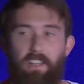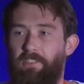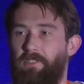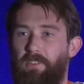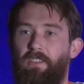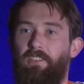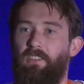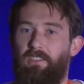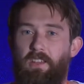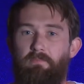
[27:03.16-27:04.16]
done your thing, you
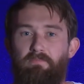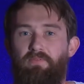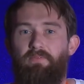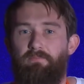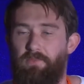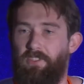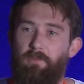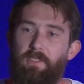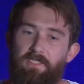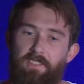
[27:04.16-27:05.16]
can say, stop
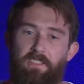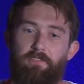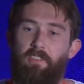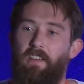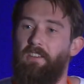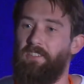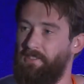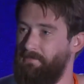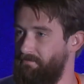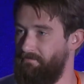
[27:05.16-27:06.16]
listening to everyone else,
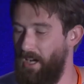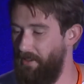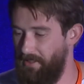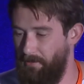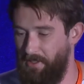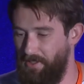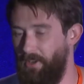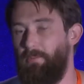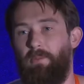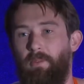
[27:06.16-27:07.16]
I've done my job.